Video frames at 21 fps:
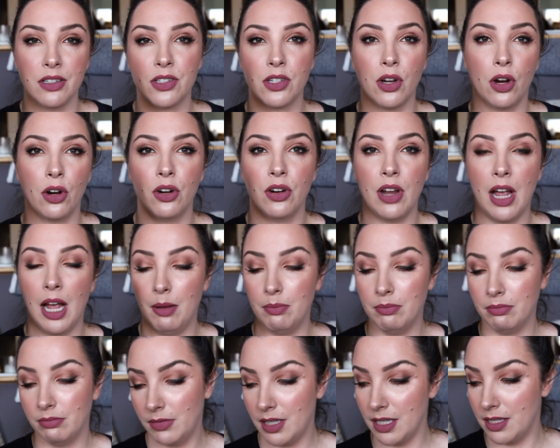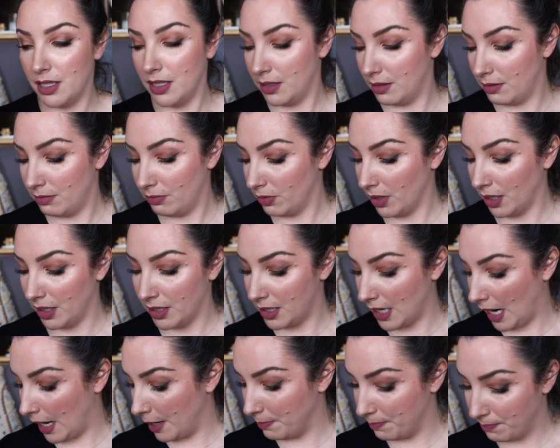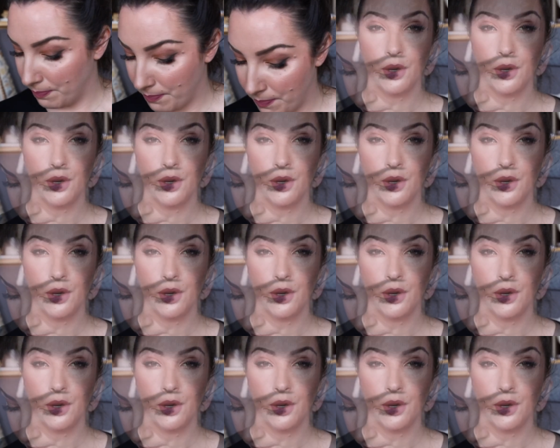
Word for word: So um, this is gonna stay.